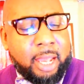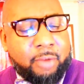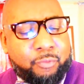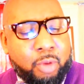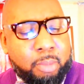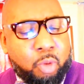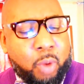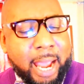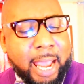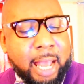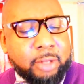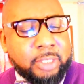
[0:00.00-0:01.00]
and former
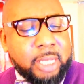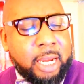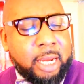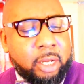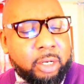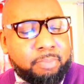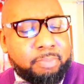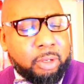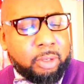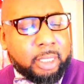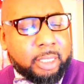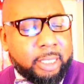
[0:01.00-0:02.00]
White House aide under Bill